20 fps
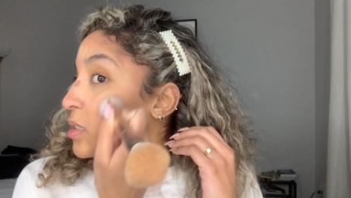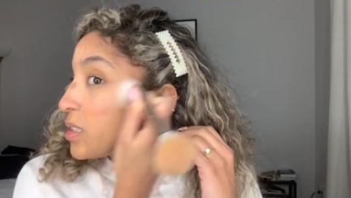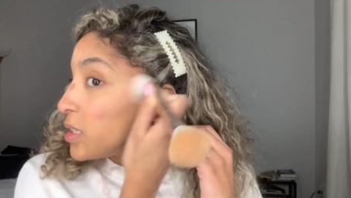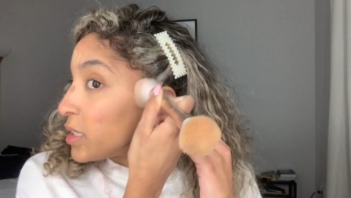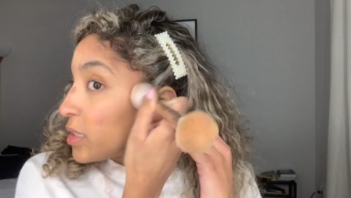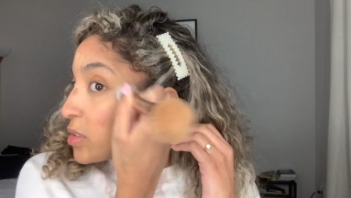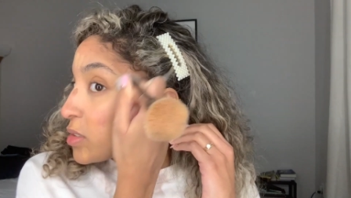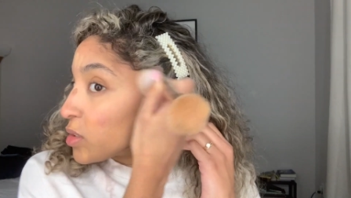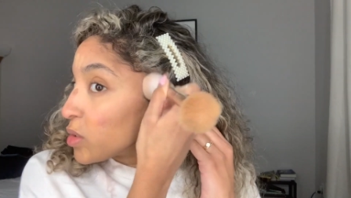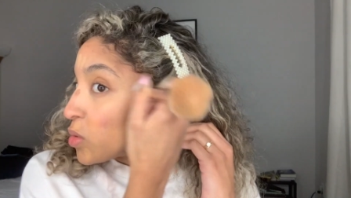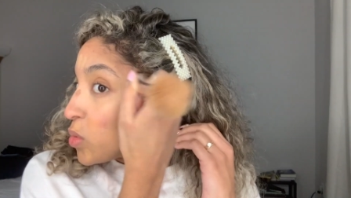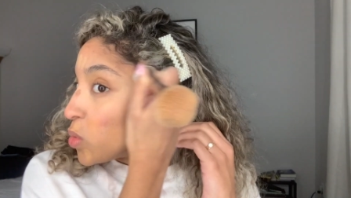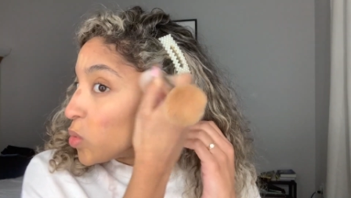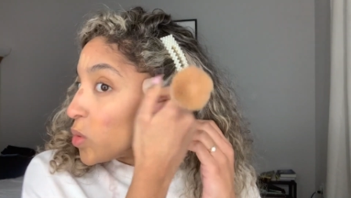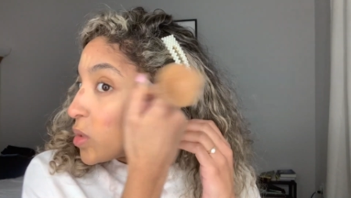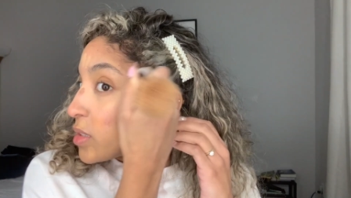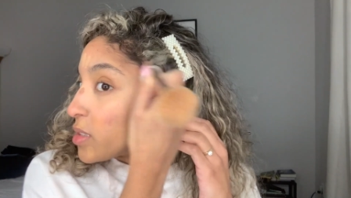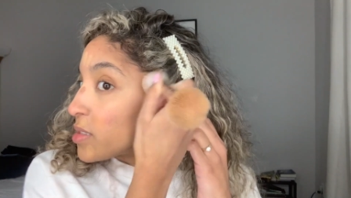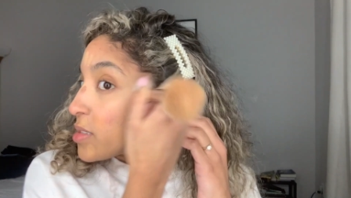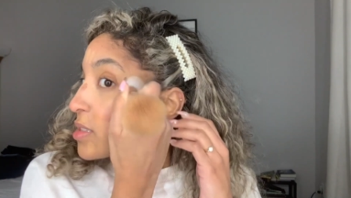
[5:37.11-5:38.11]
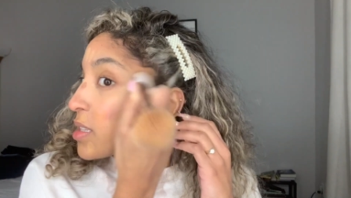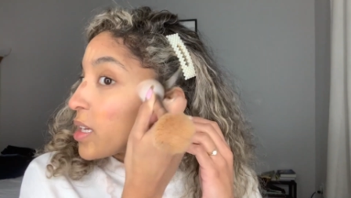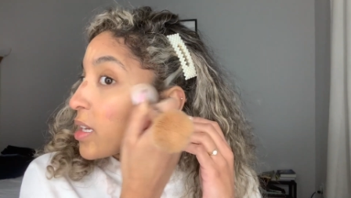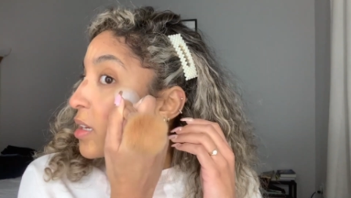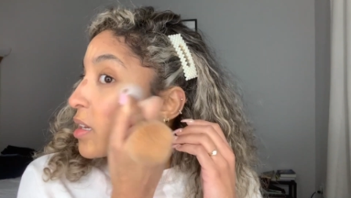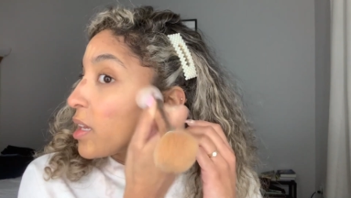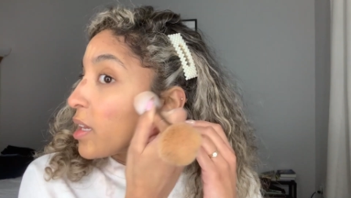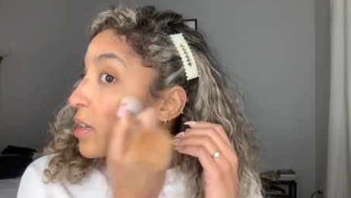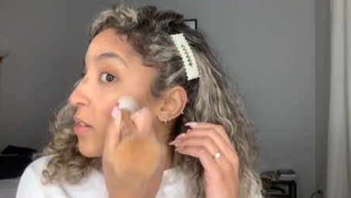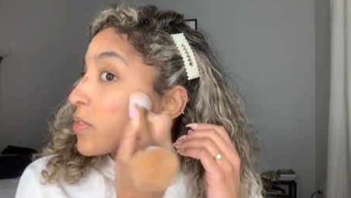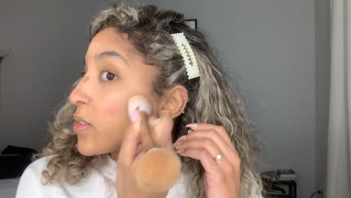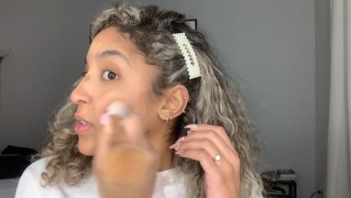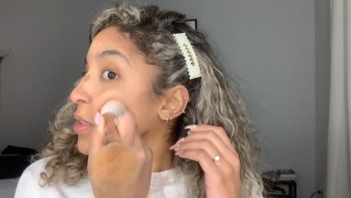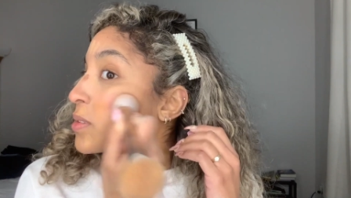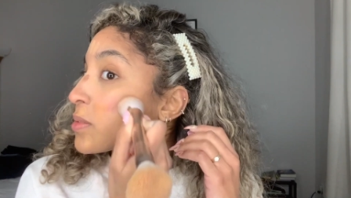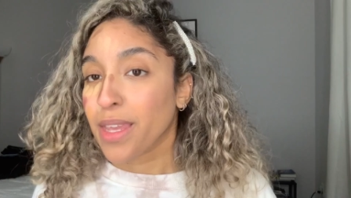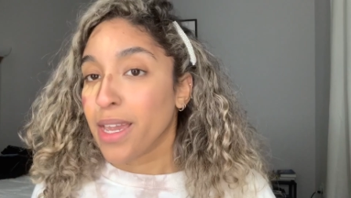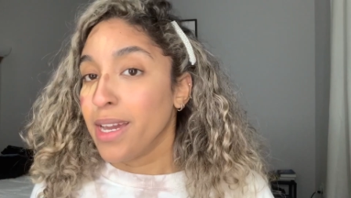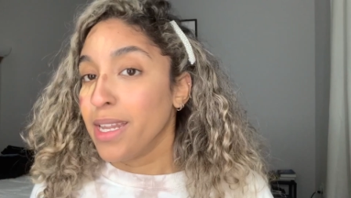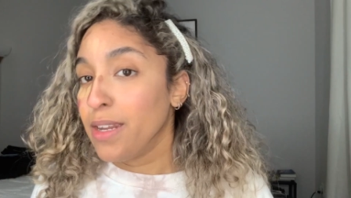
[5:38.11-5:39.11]
It is the coolest thing
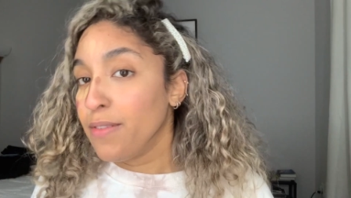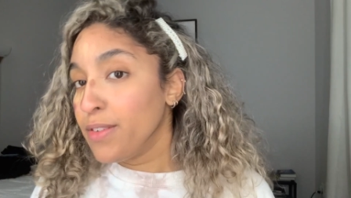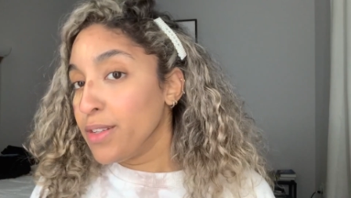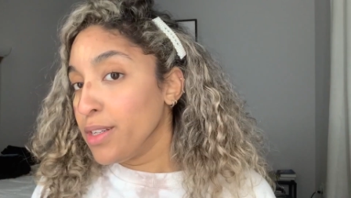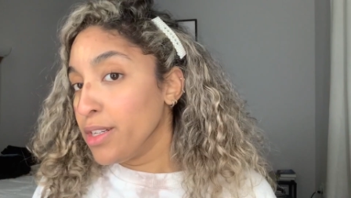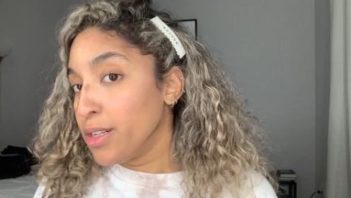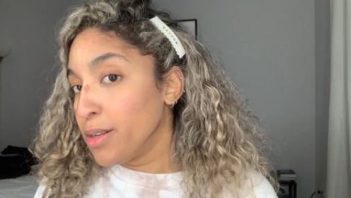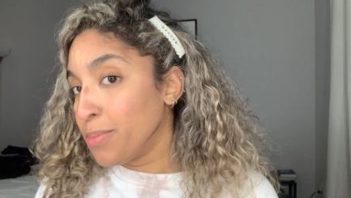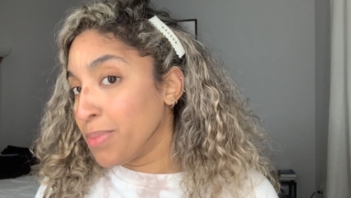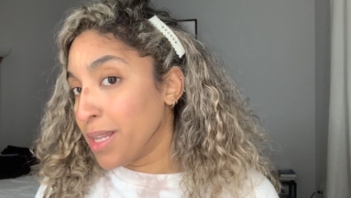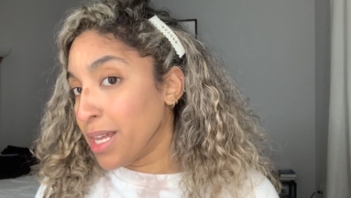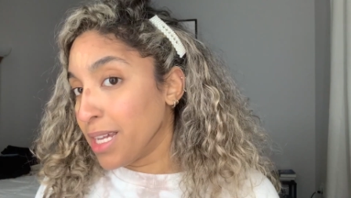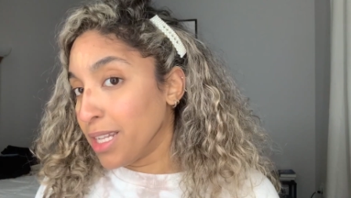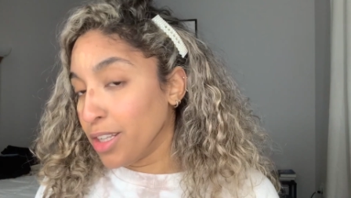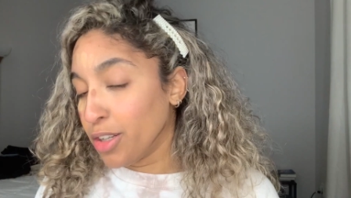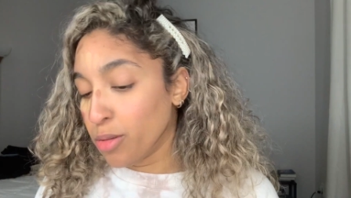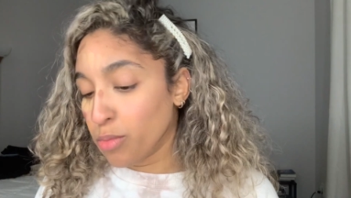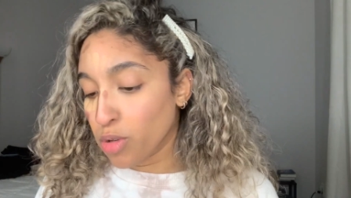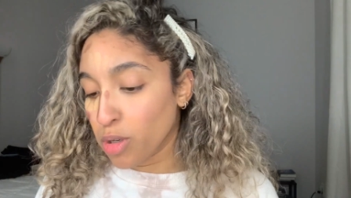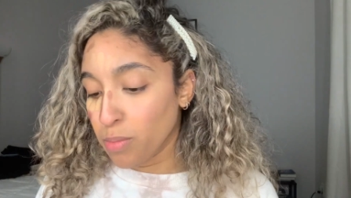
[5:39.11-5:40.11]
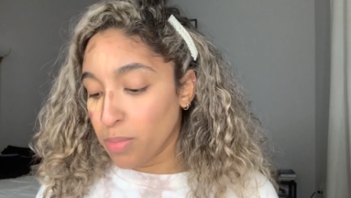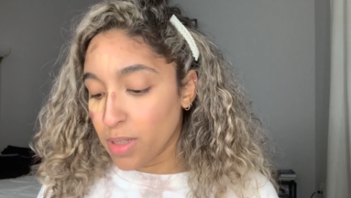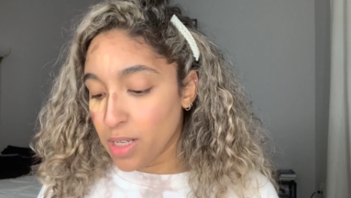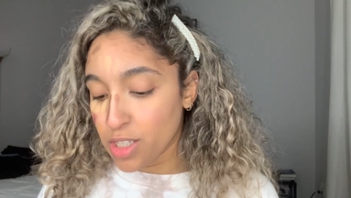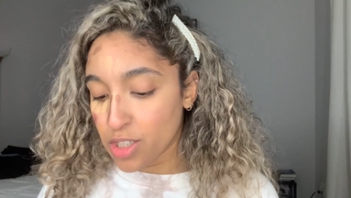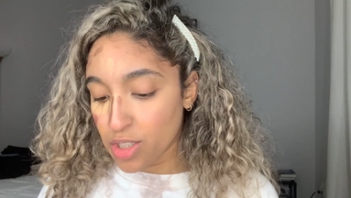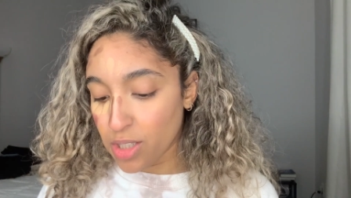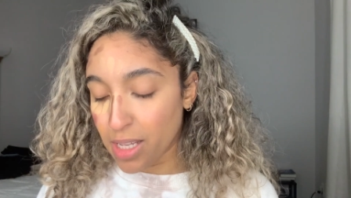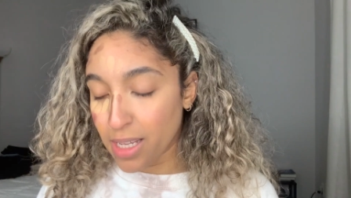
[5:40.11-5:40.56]
ever. And if you need to apply a little more blush,